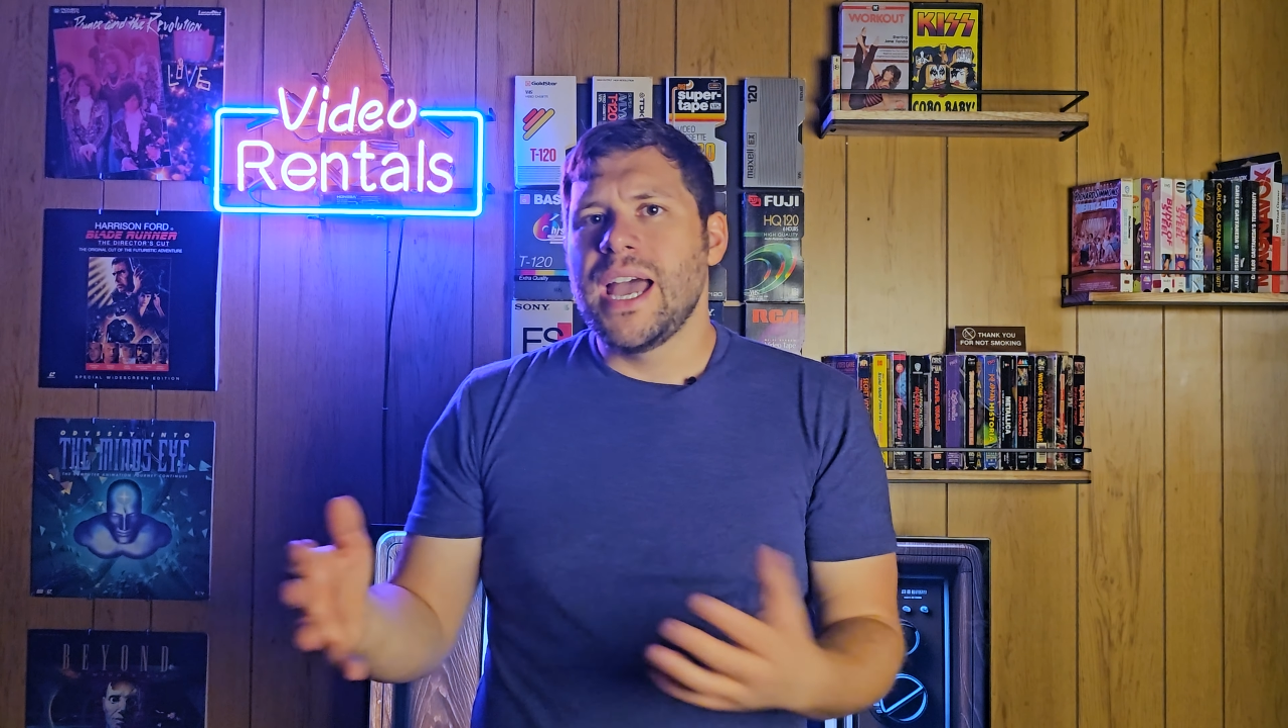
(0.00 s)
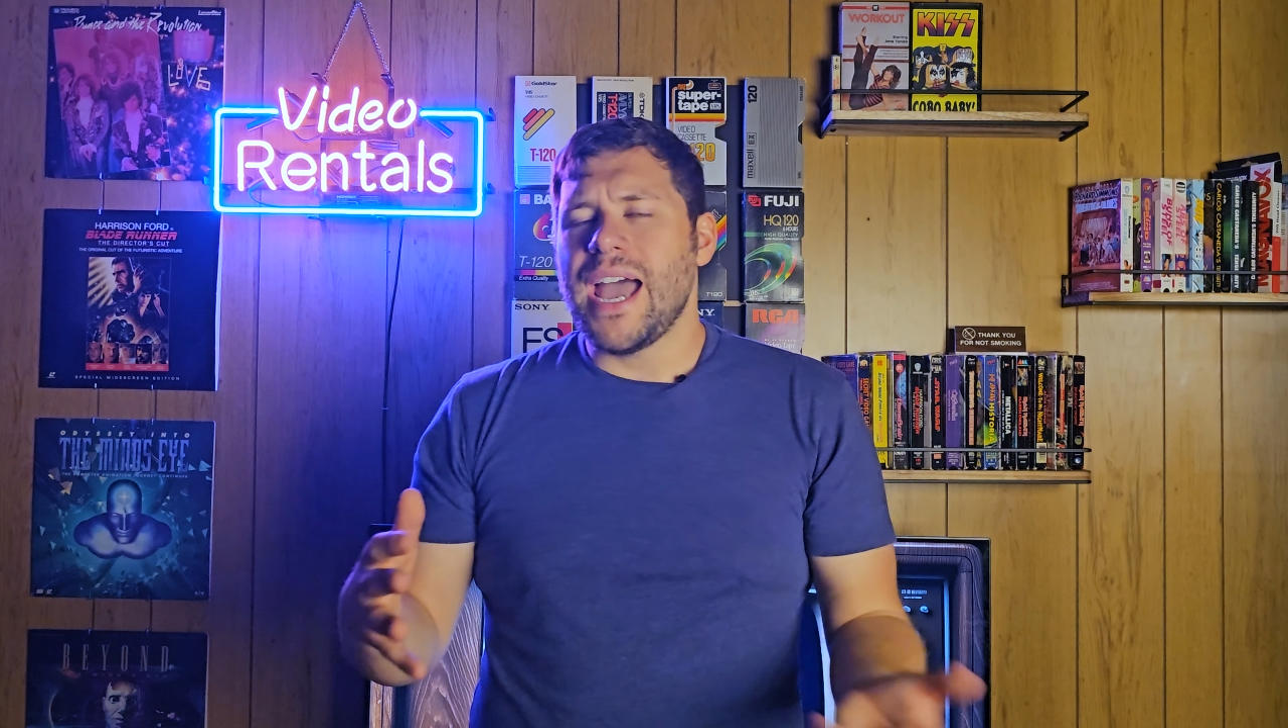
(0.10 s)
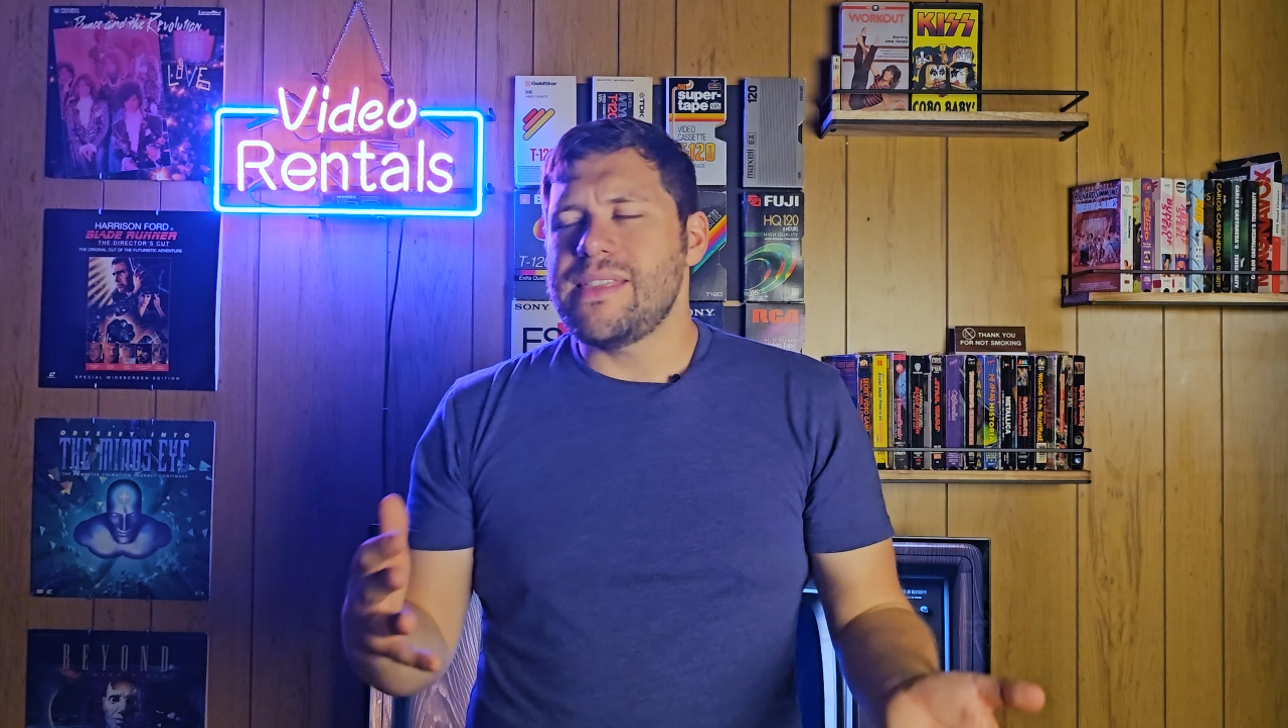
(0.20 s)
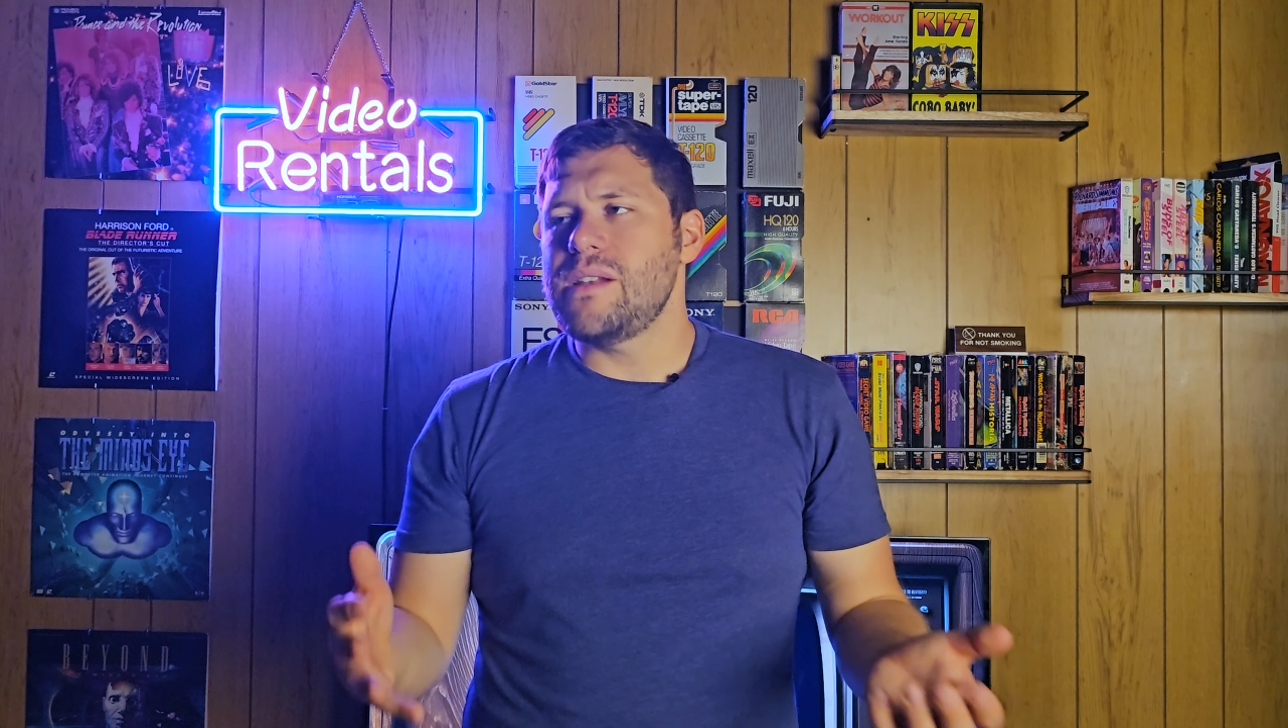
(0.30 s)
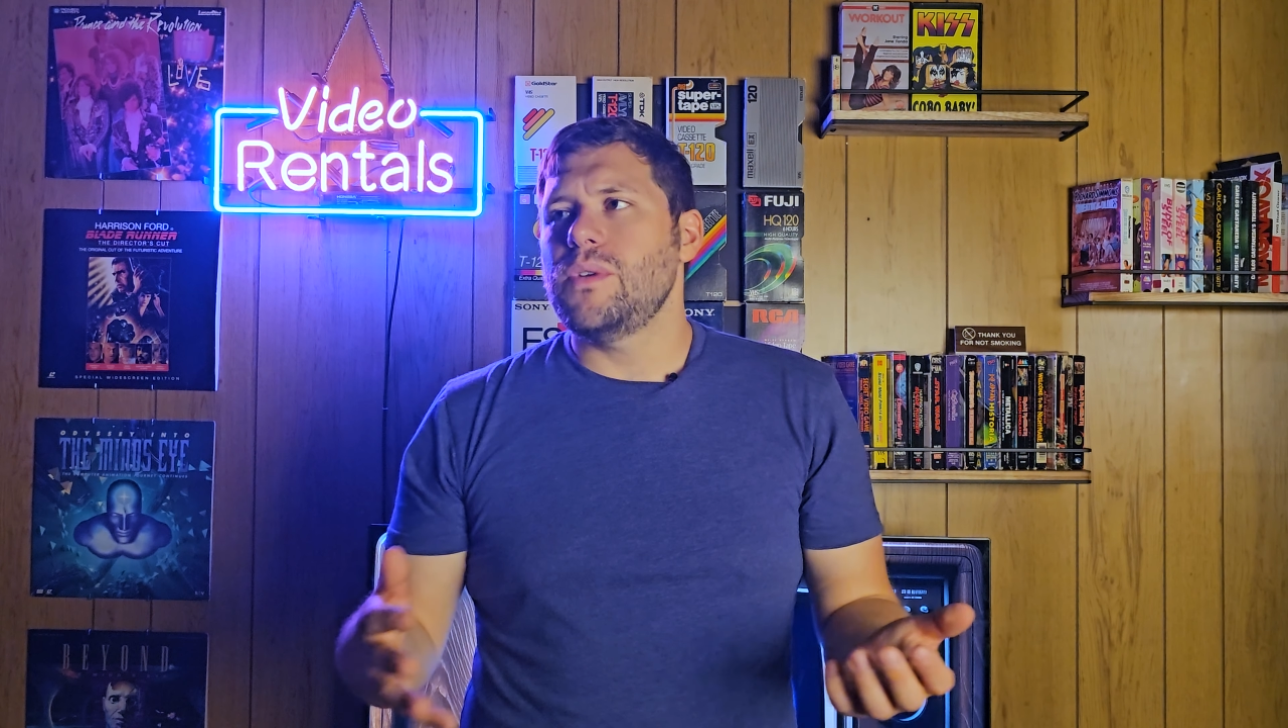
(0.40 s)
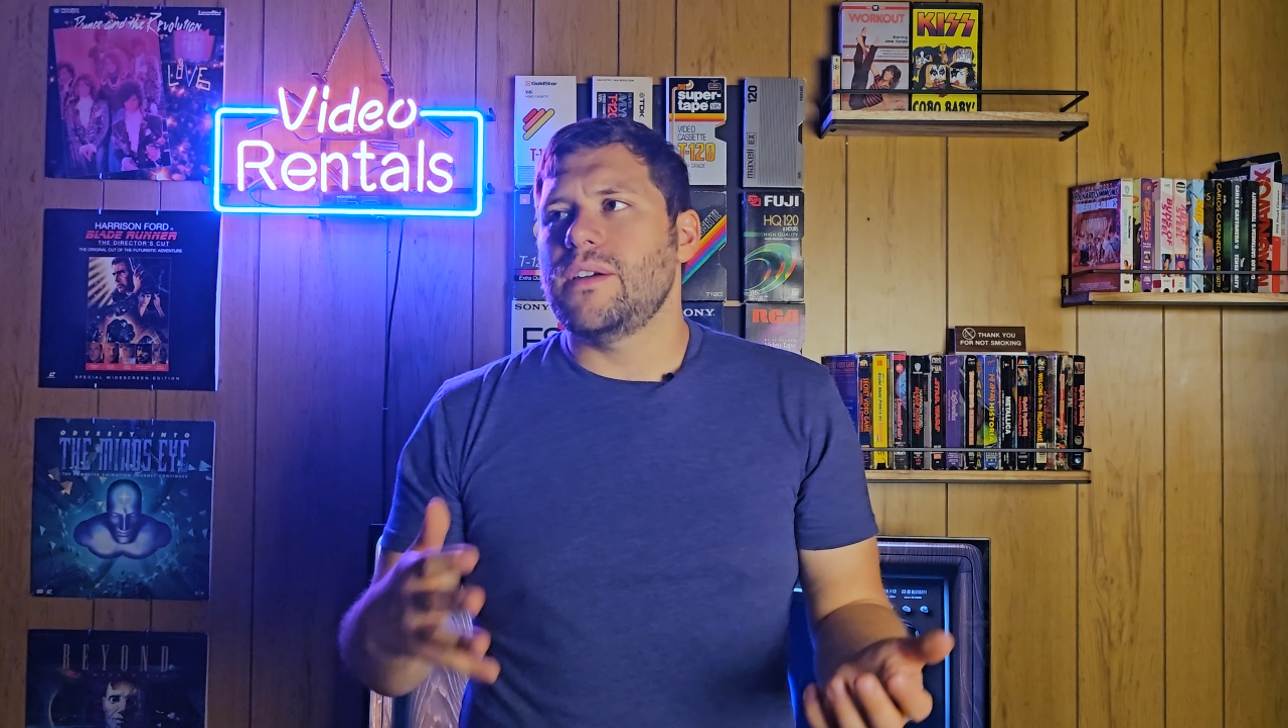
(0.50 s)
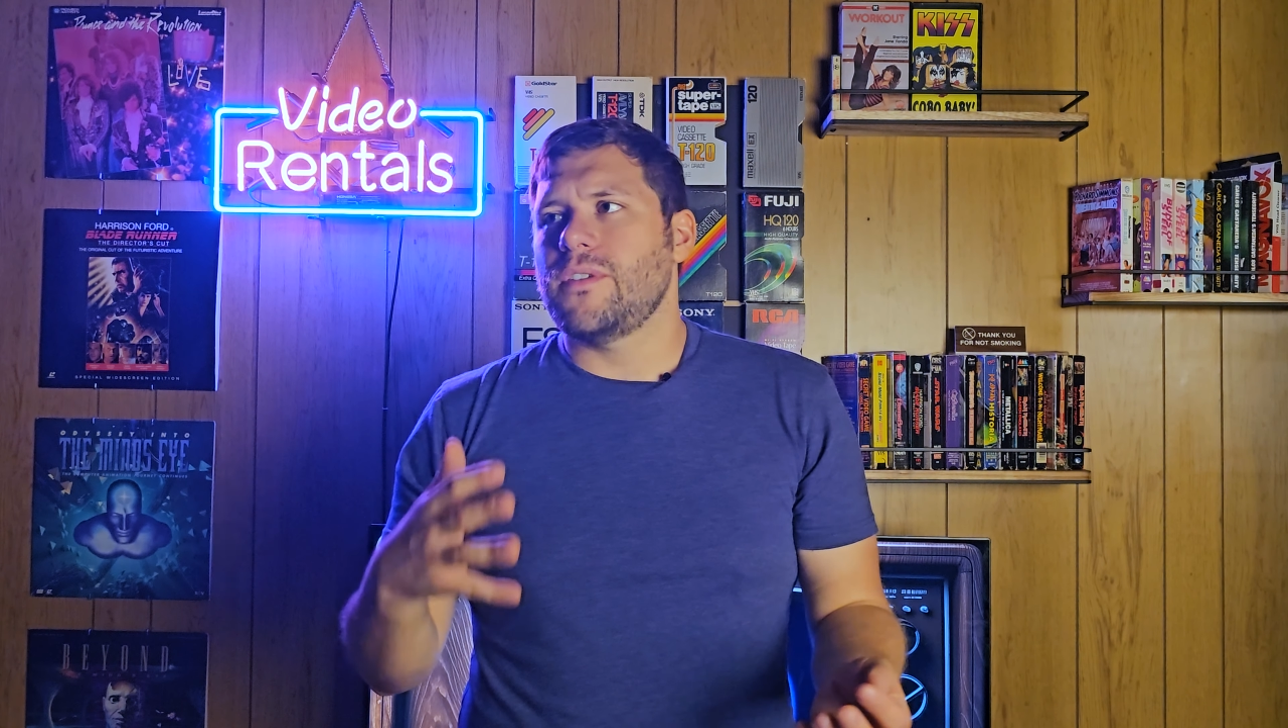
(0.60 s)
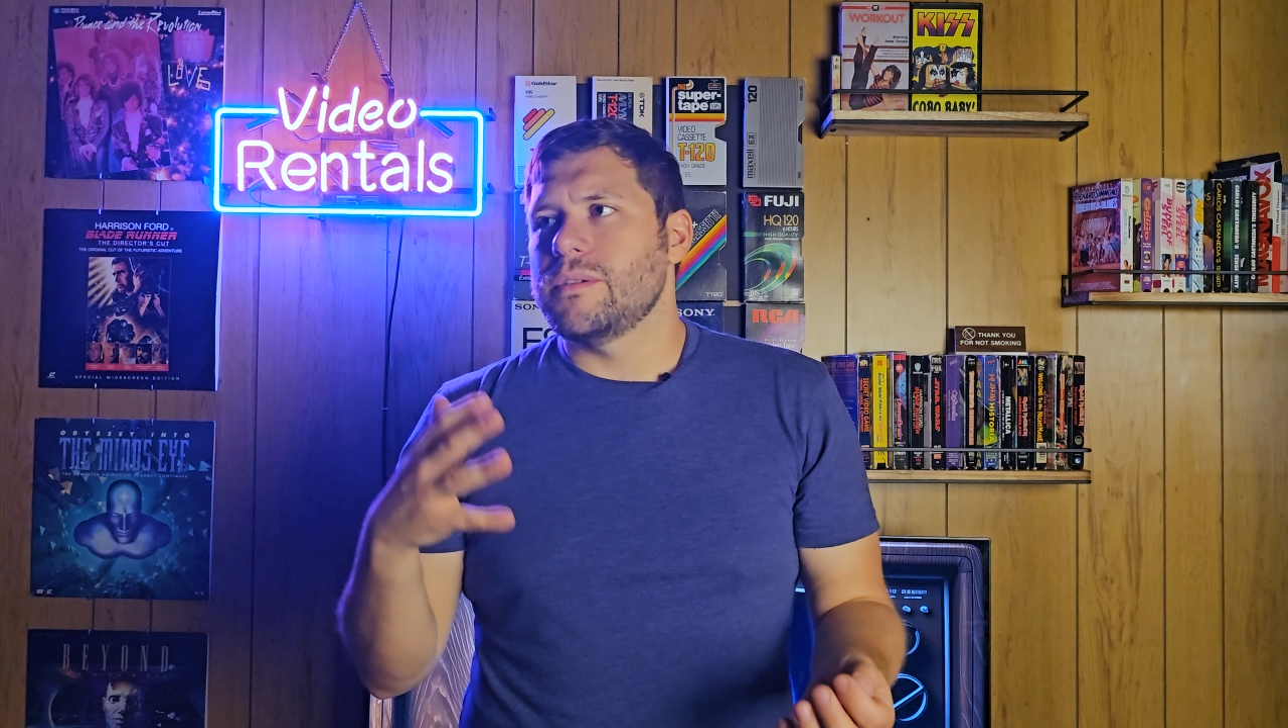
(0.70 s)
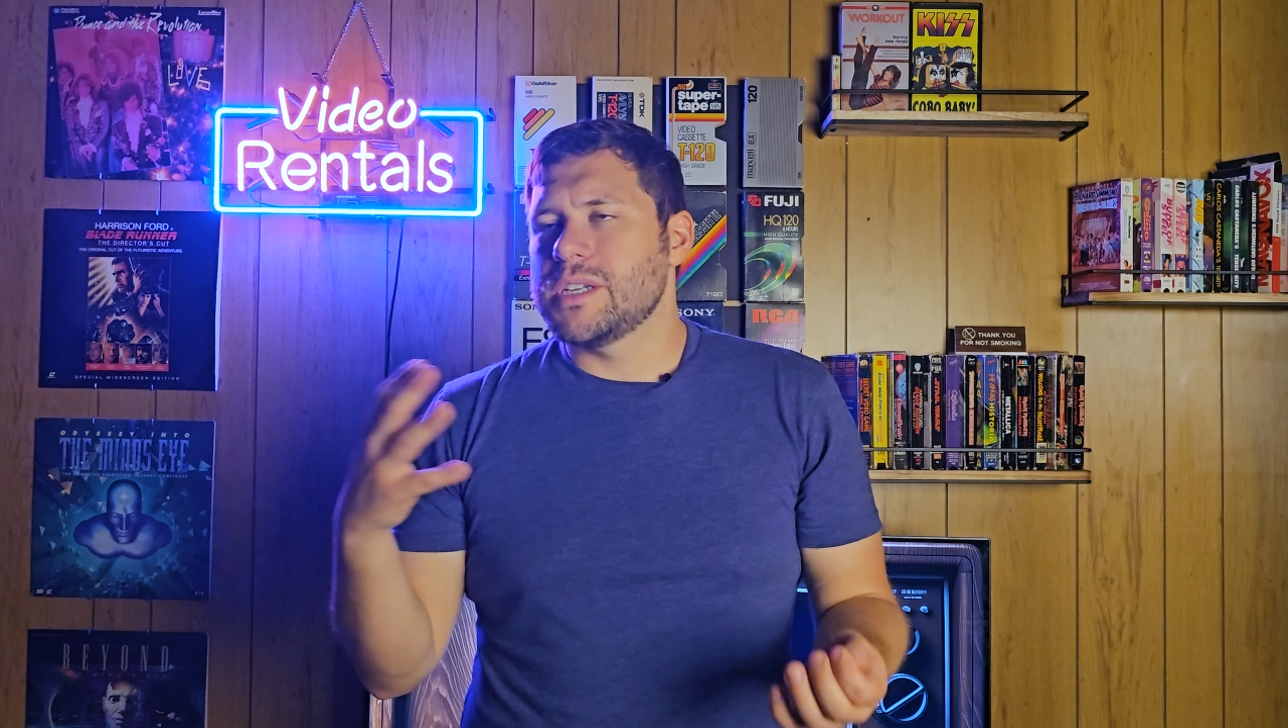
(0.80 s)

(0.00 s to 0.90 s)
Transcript: And then if I was